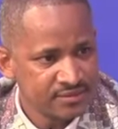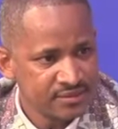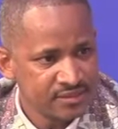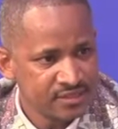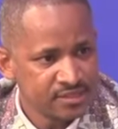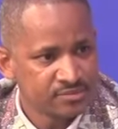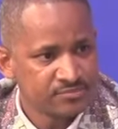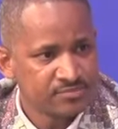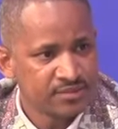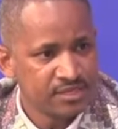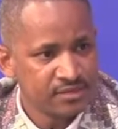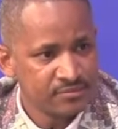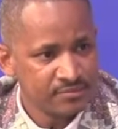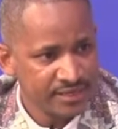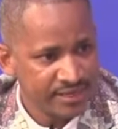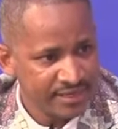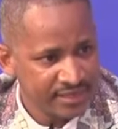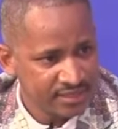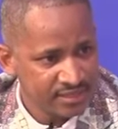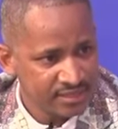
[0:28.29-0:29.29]
He's been
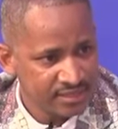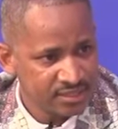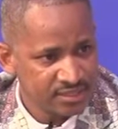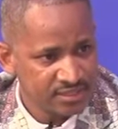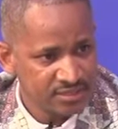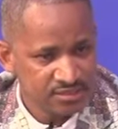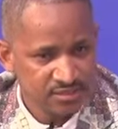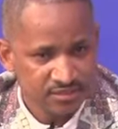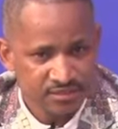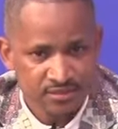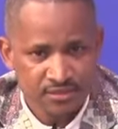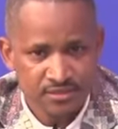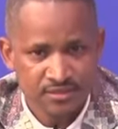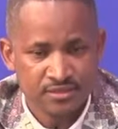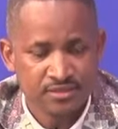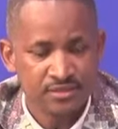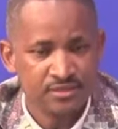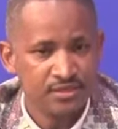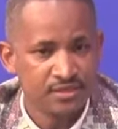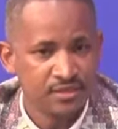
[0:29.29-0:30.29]
my leader.
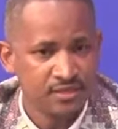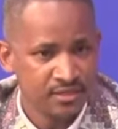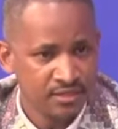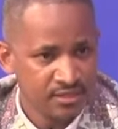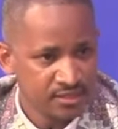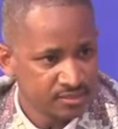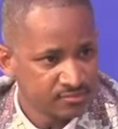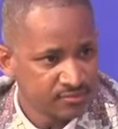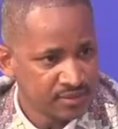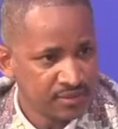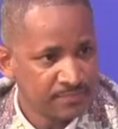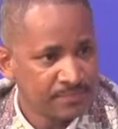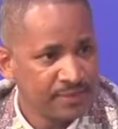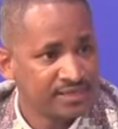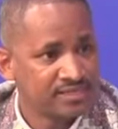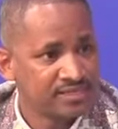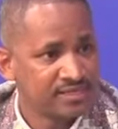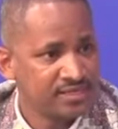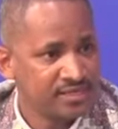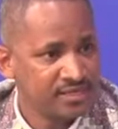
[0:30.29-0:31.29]
He is my
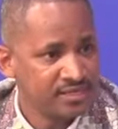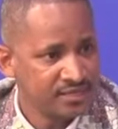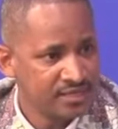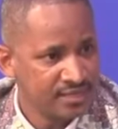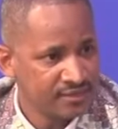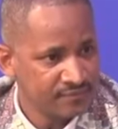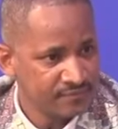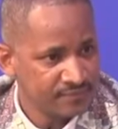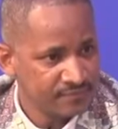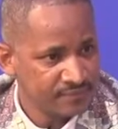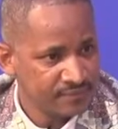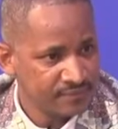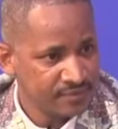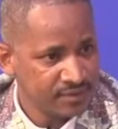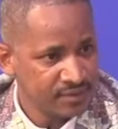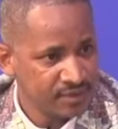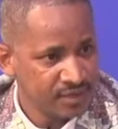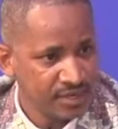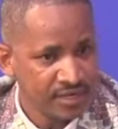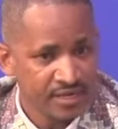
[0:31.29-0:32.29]
party leader.
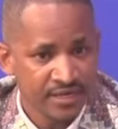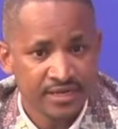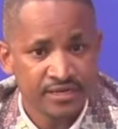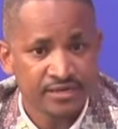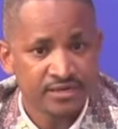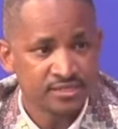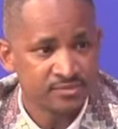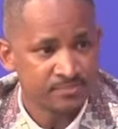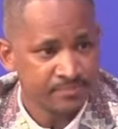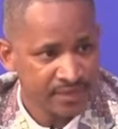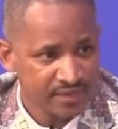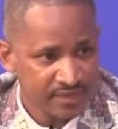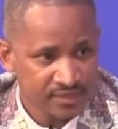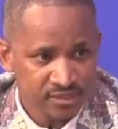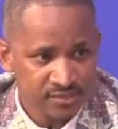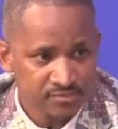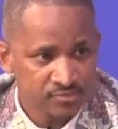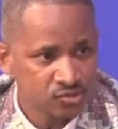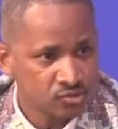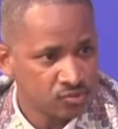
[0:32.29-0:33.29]
And I respect
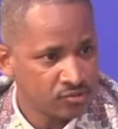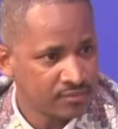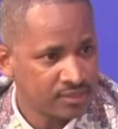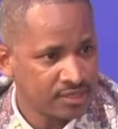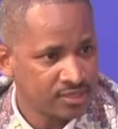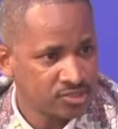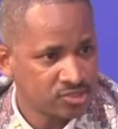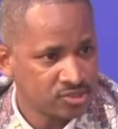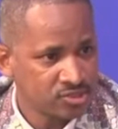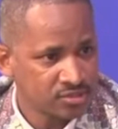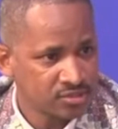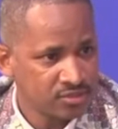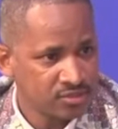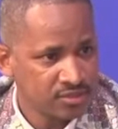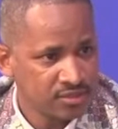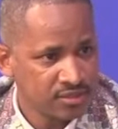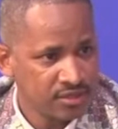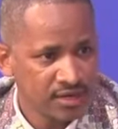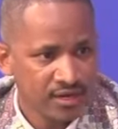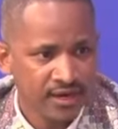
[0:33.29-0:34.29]
him so much.
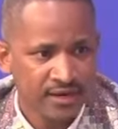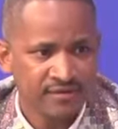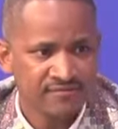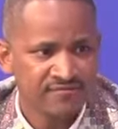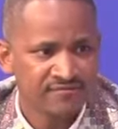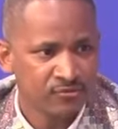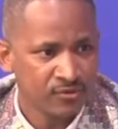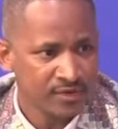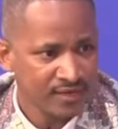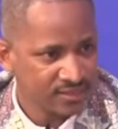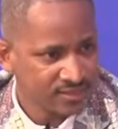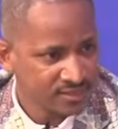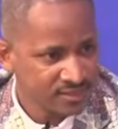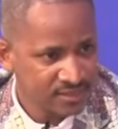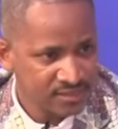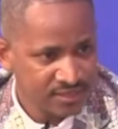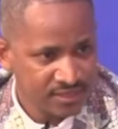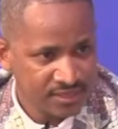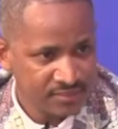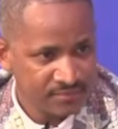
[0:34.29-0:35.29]
I have worked
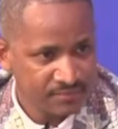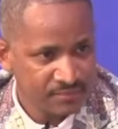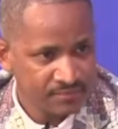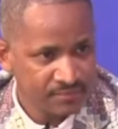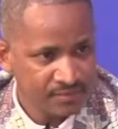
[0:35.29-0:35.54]
under him.